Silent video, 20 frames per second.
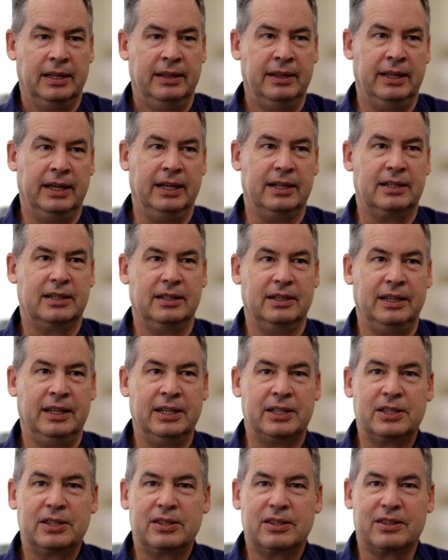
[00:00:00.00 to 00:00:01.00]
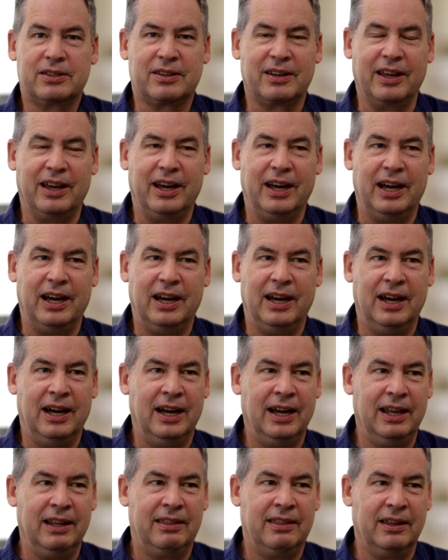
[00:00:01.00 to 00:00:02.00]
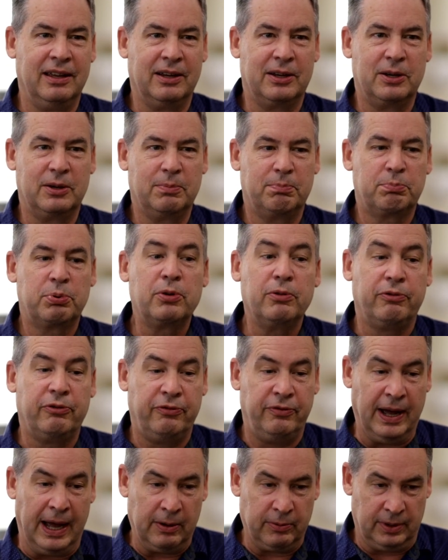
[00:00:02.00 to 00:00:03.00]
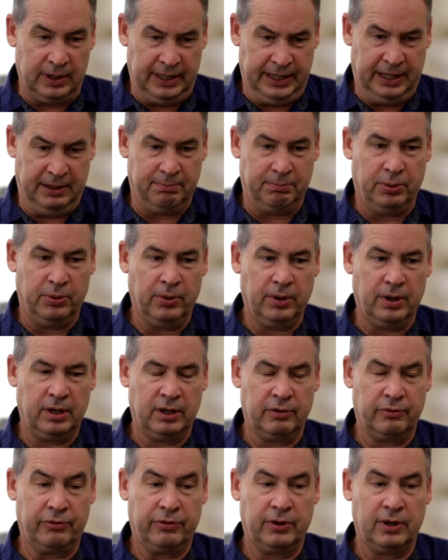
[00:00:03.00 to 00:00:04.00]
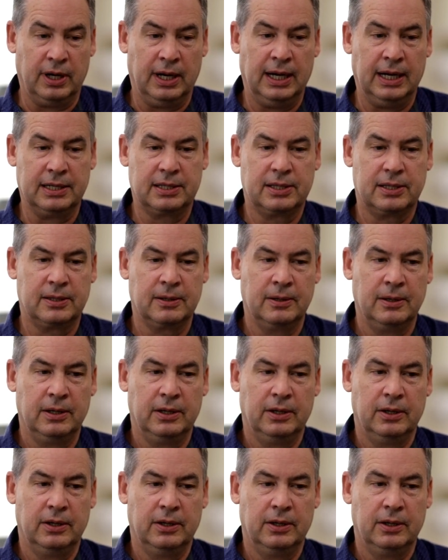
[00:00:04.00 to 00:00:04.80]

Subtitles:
that it's, I think, profoundly important for us